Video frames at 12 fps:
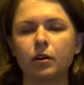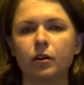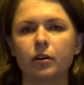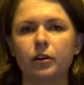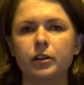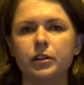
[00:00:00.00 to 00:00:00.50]

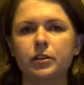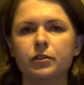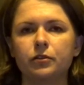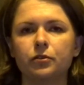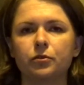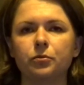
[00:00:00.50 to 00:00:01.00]
are these
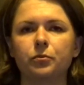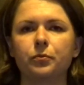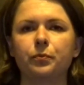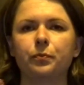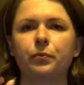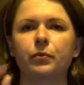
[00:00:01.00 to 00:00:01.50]
two
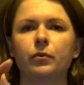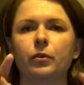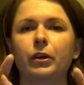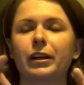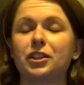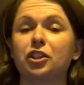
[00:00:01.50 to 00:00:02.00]
they're
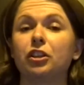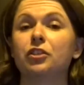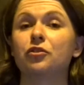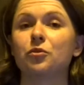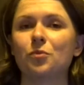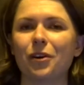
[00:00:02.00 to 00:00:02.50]
actually
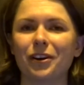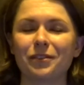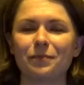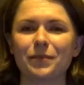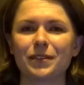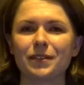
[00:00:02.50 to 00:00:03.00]
two
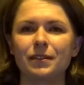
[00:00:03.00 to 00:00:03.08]
items,